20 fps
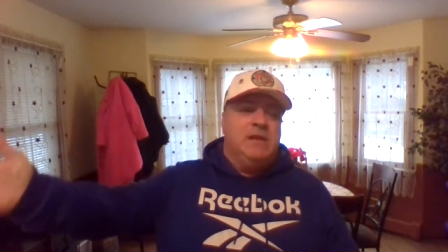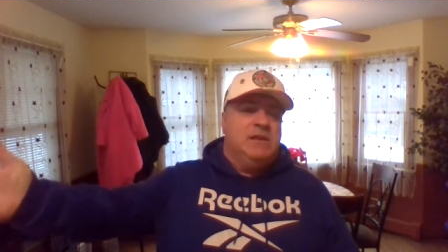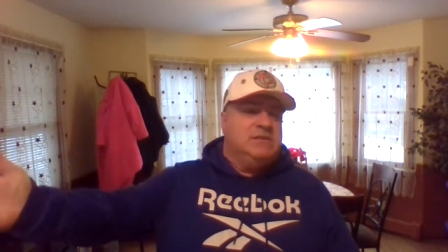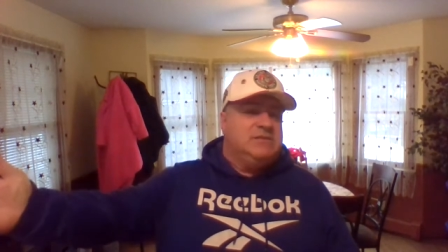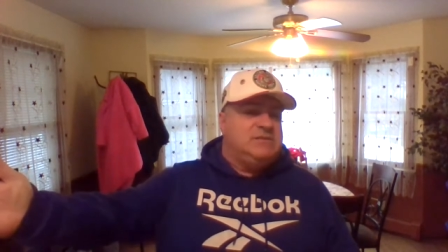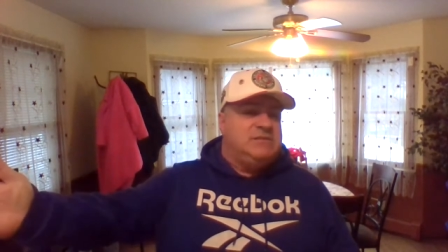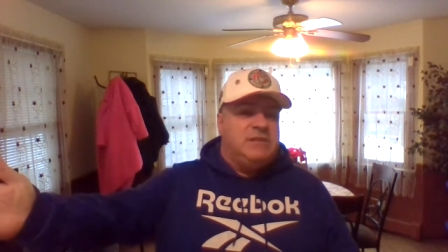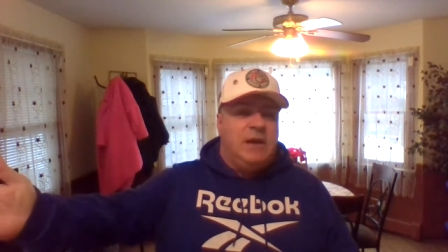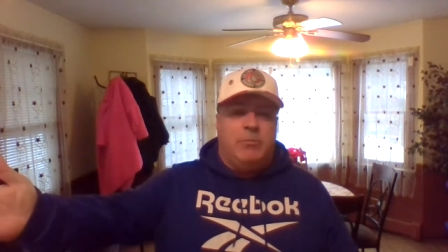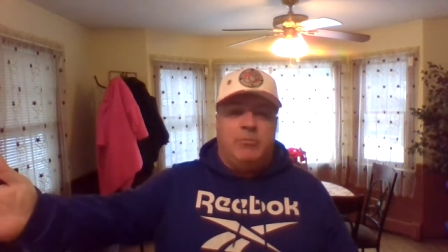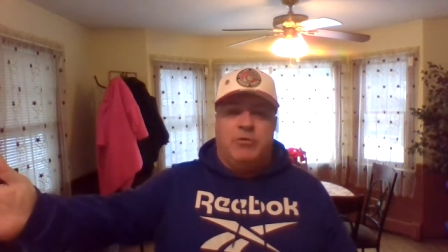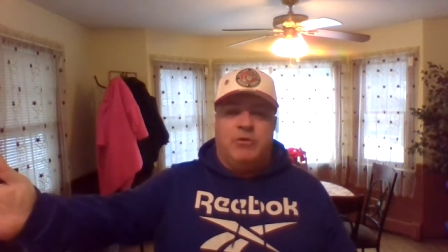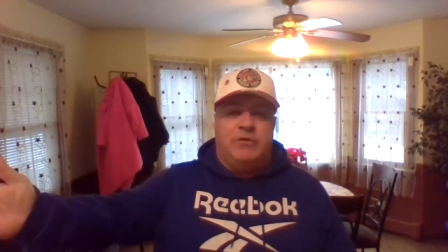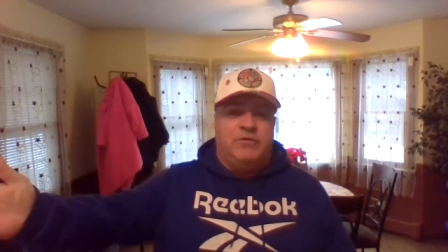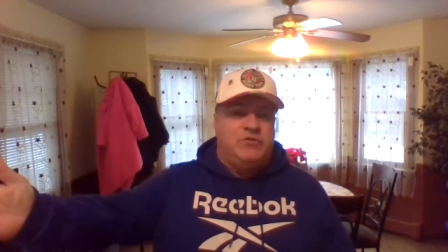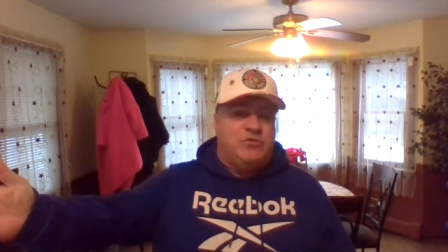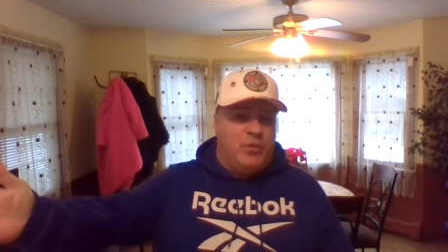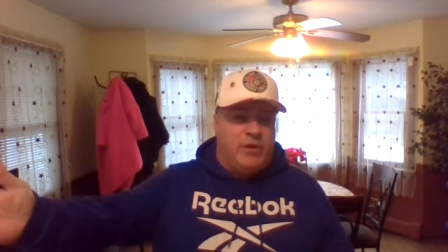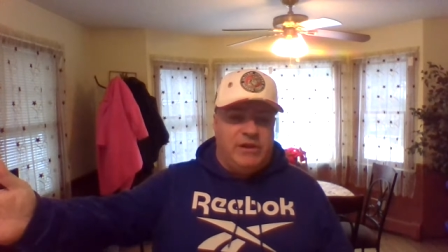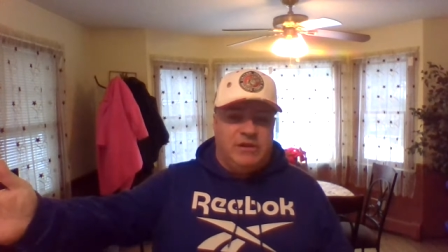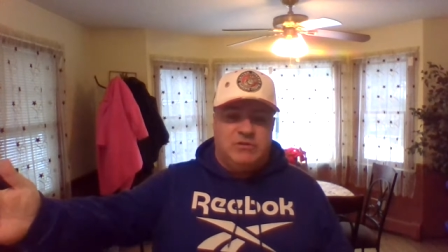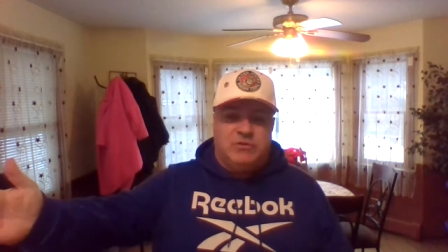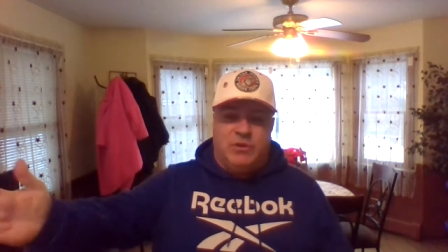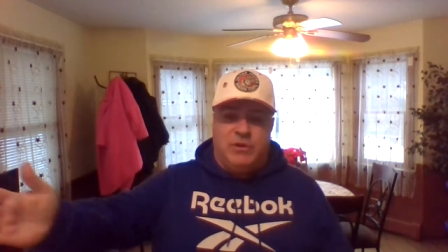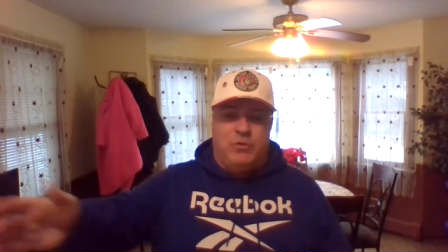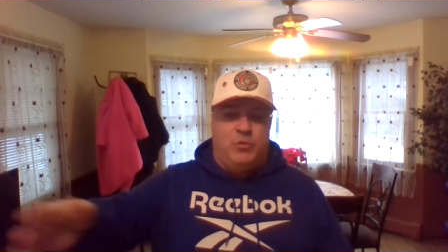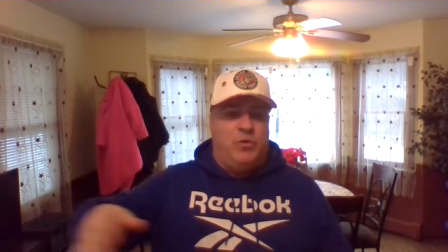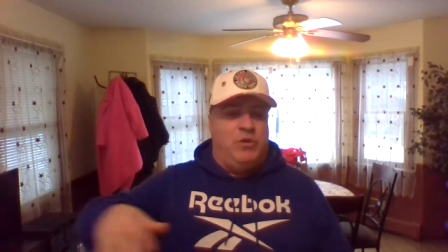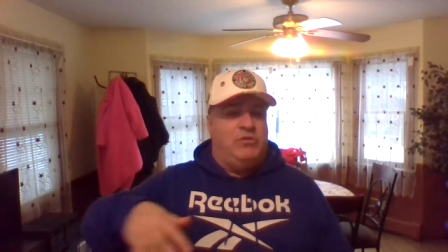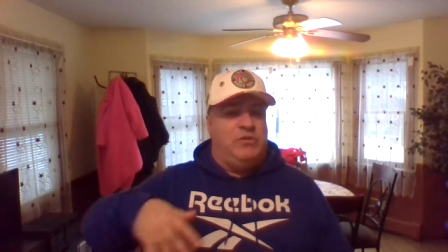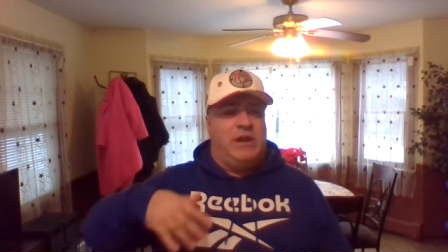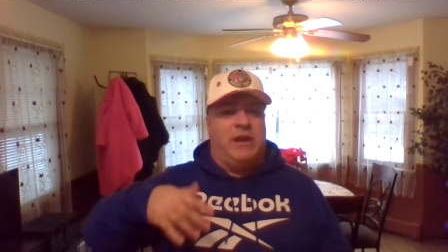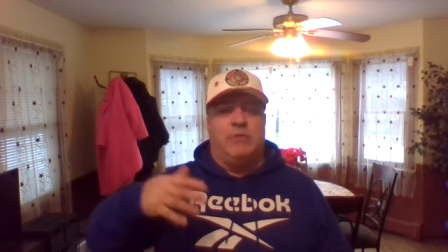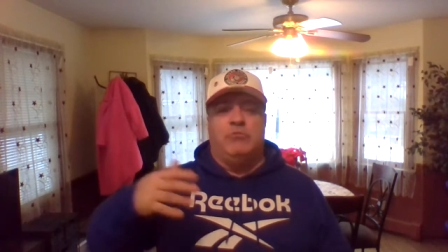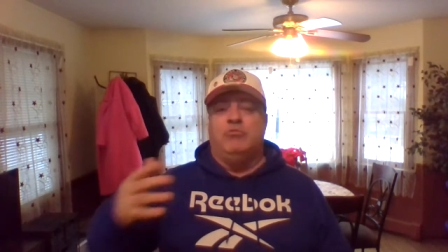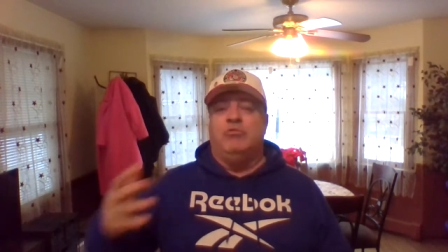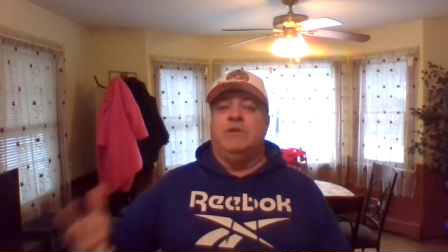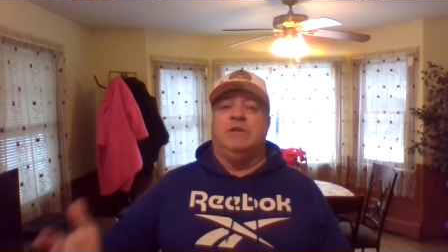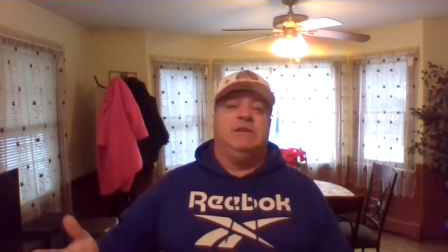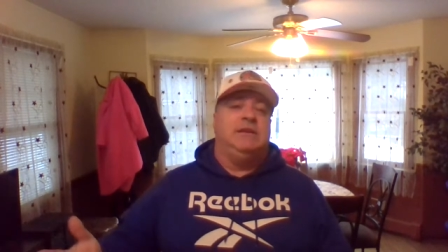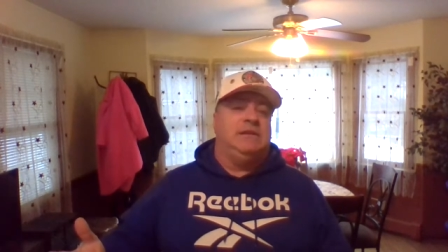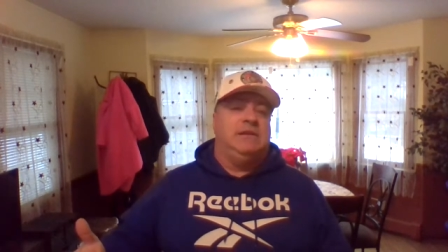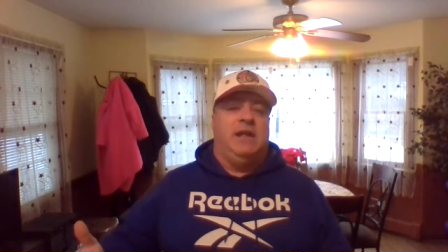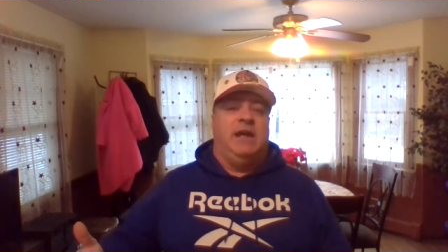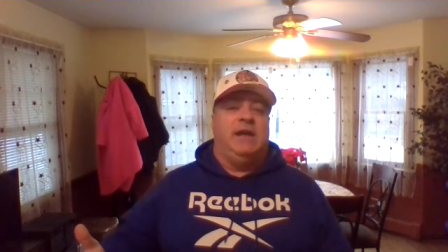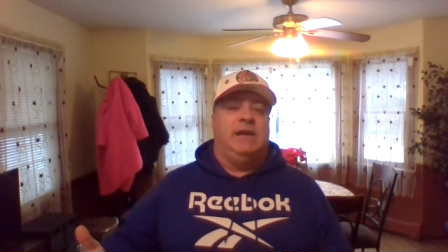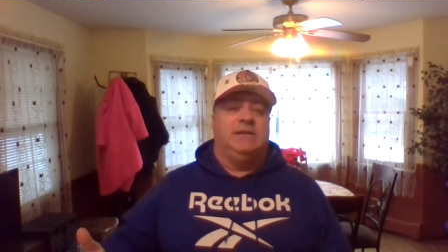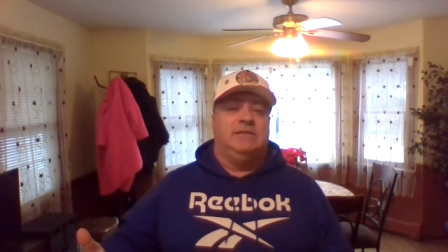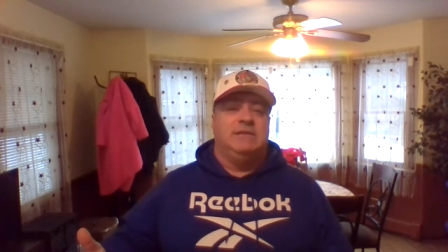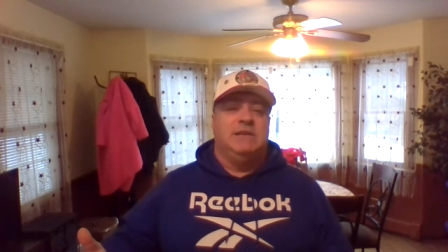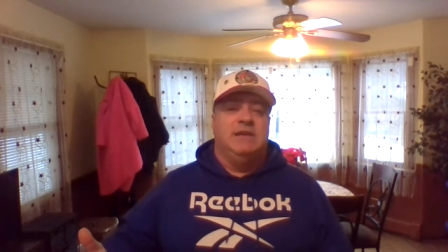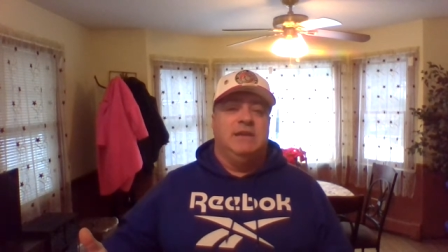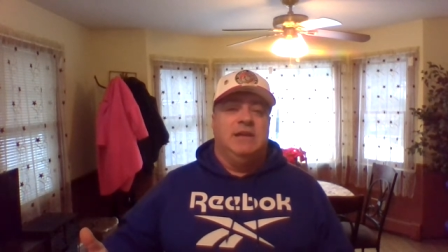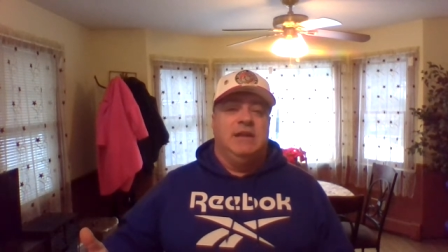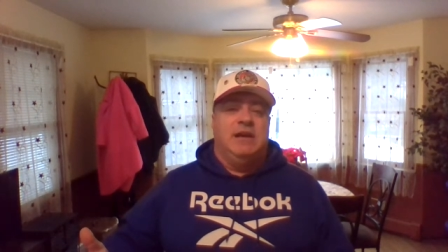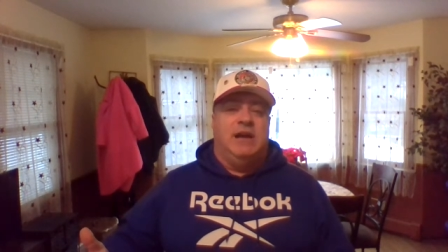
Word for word: summer of 2021 that I really liked